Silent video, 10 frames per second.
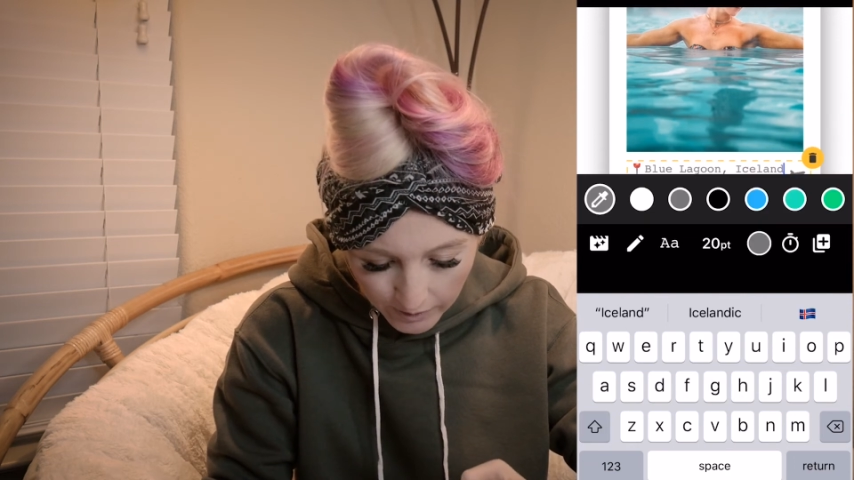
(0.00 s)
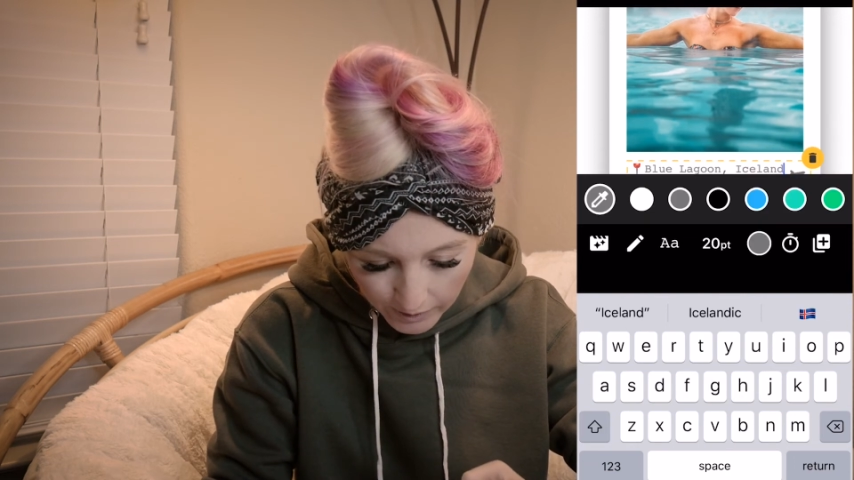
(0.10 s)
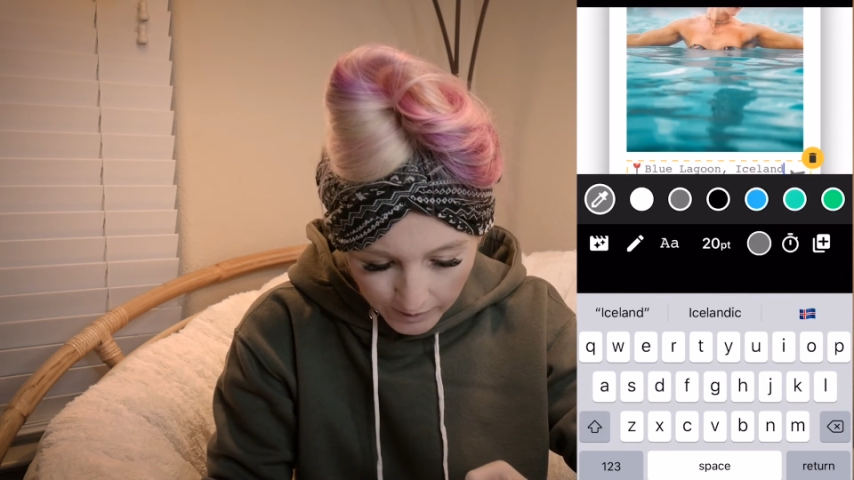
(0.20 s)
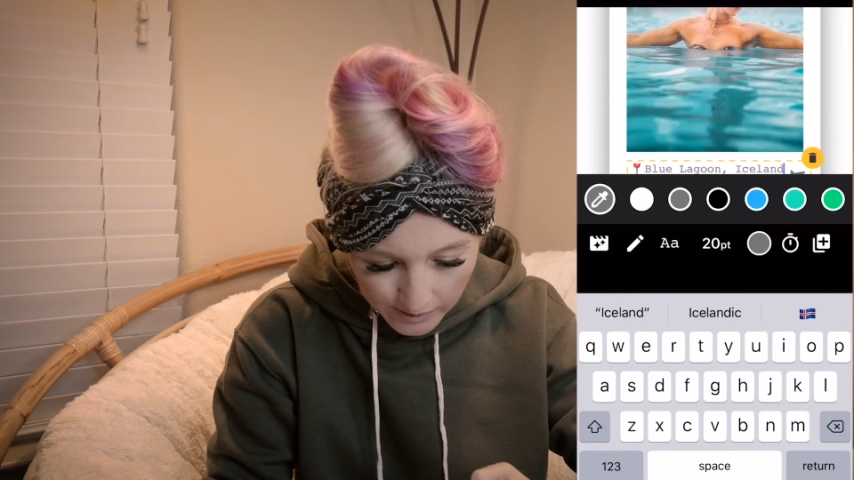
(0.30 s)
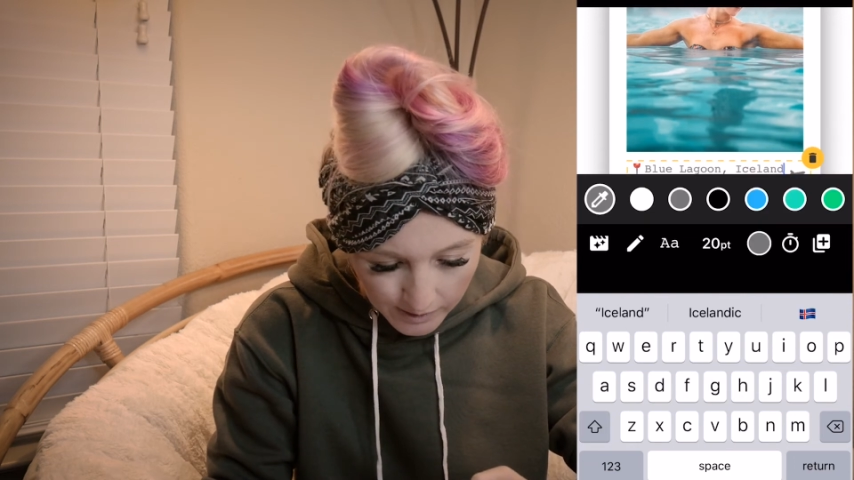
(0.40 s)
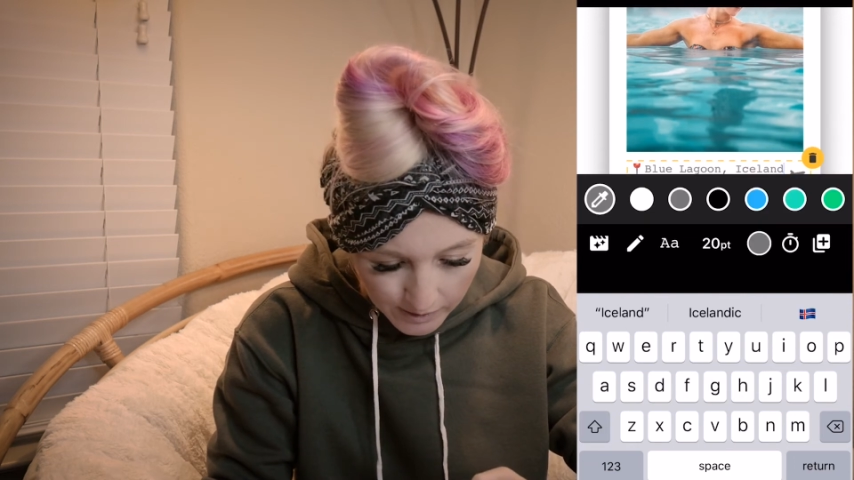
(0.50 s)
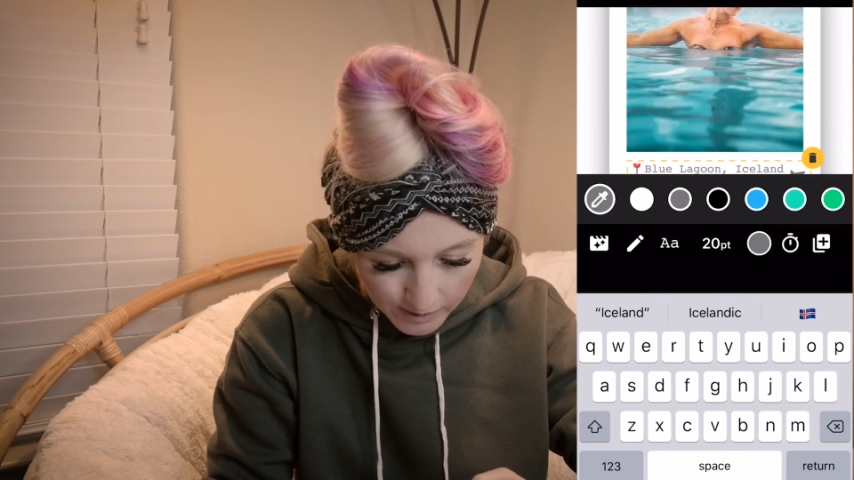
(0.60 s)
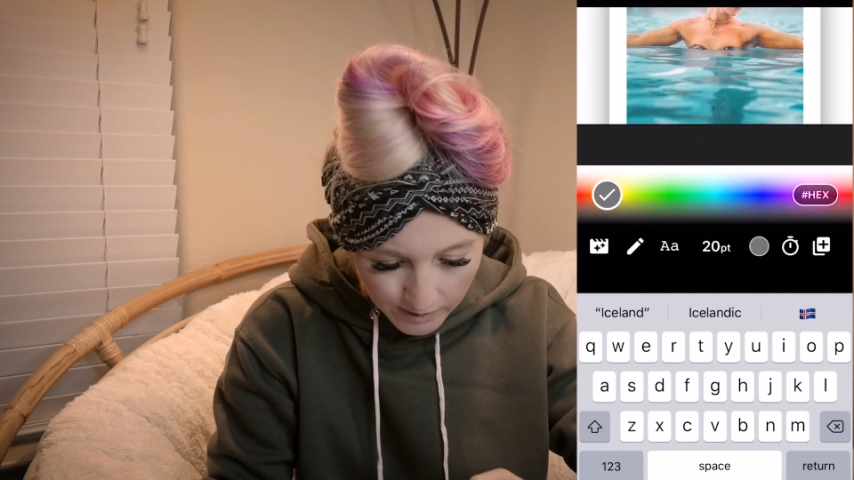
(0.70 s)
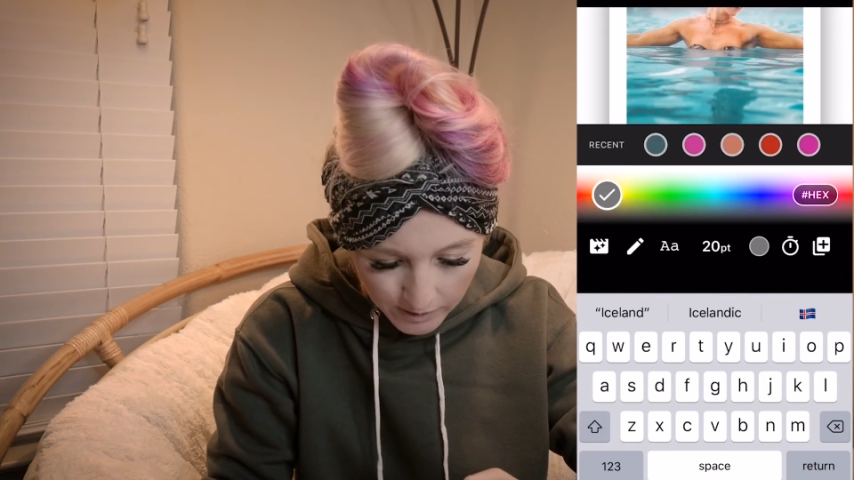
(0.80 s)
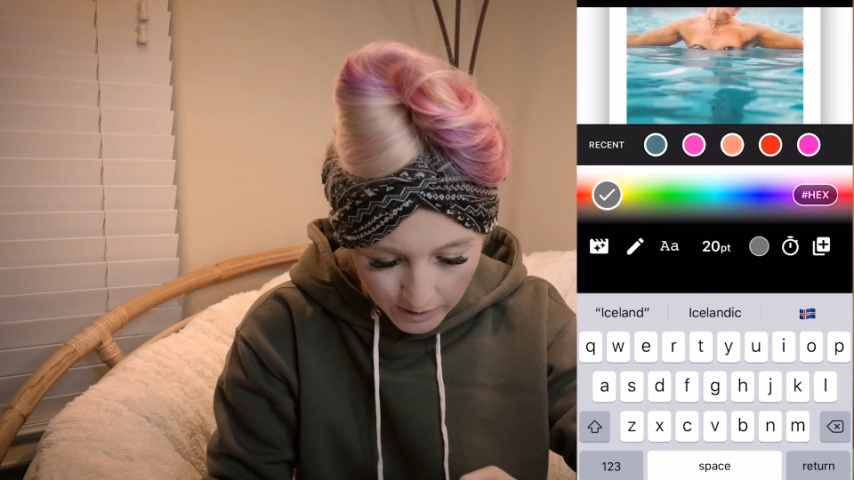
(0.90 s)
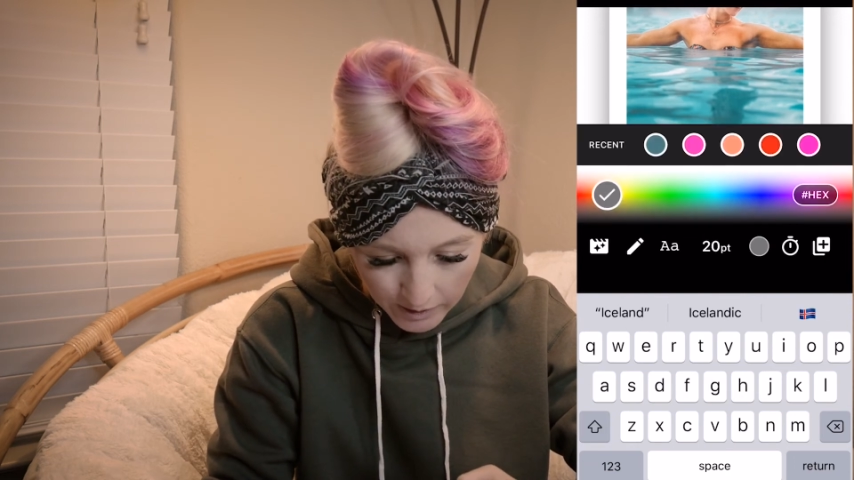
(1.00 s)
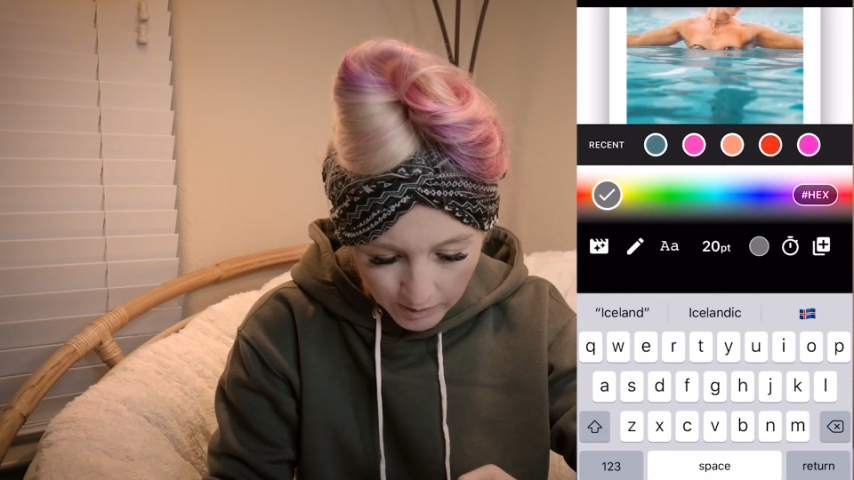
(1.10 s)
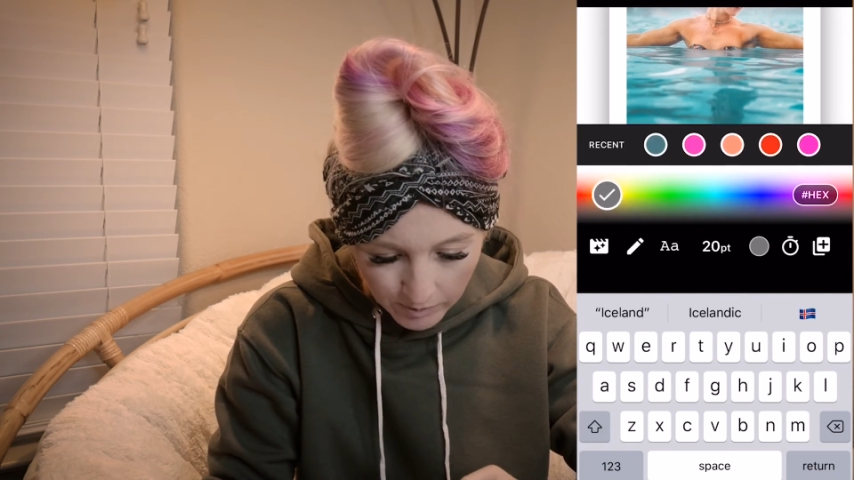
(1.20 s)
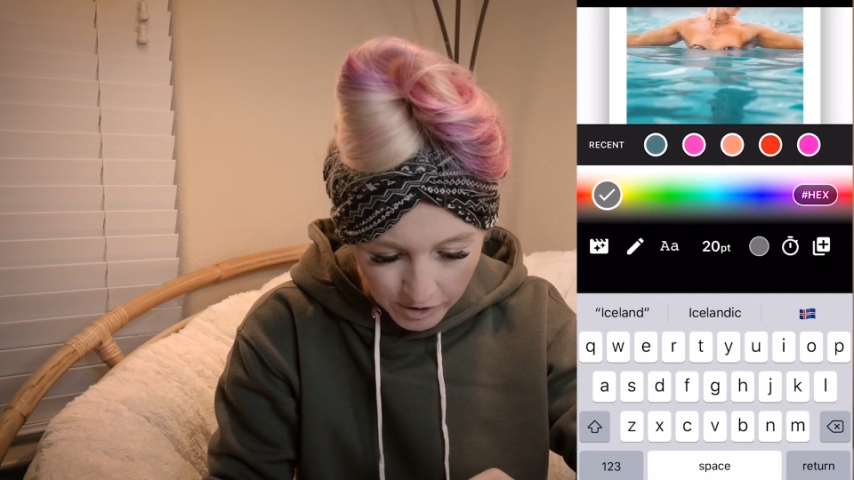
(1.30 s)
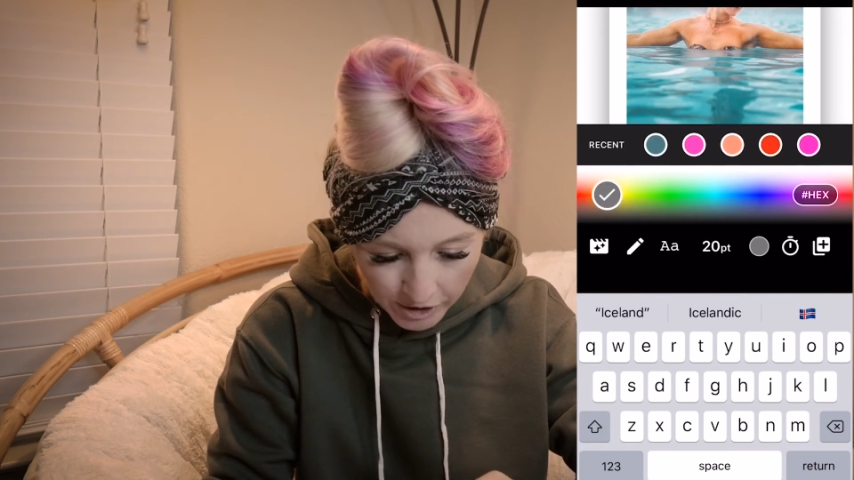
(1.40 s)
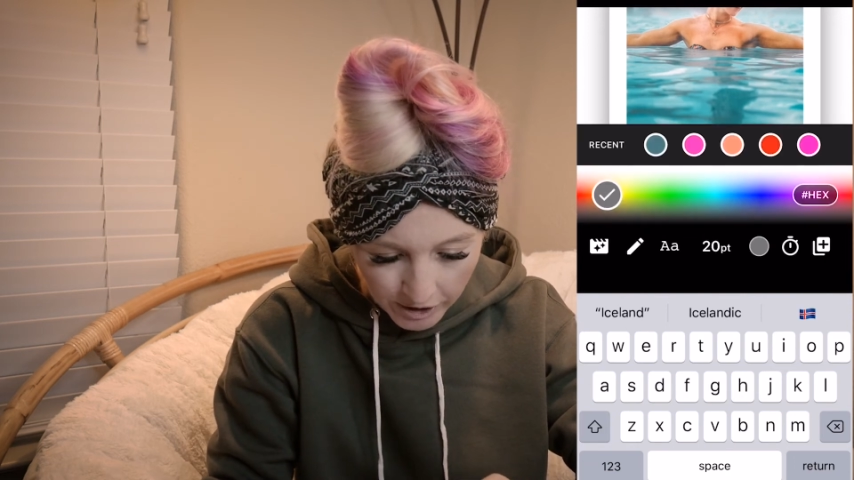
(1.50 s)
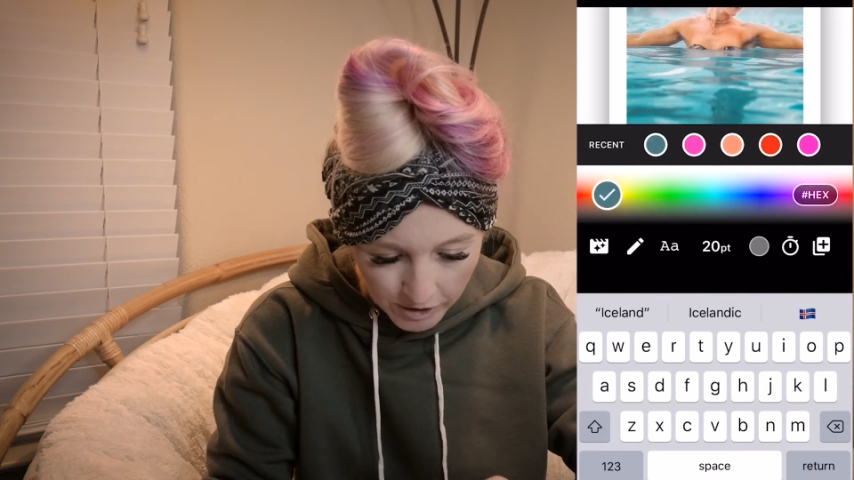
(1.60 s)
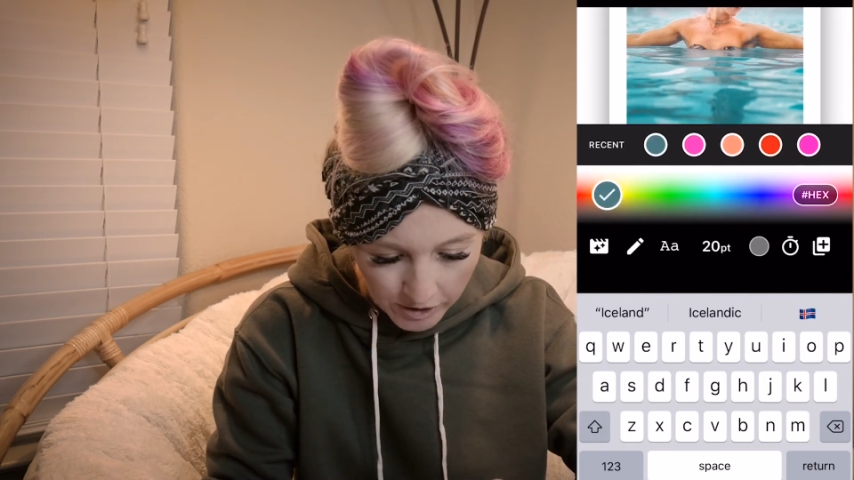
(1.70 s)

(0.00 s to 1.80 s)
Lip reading: Iceland. I'm going to change